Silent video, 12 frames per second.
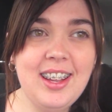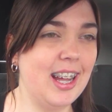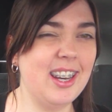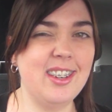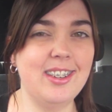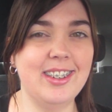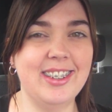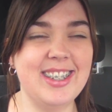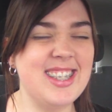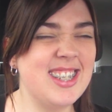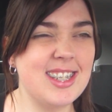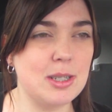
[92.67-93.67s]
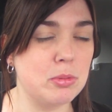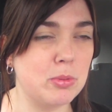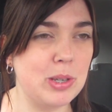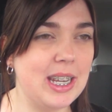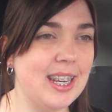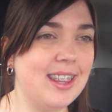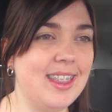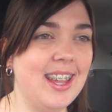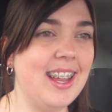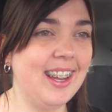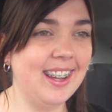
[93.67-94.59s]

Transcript: I don't know, it's just a weird thing.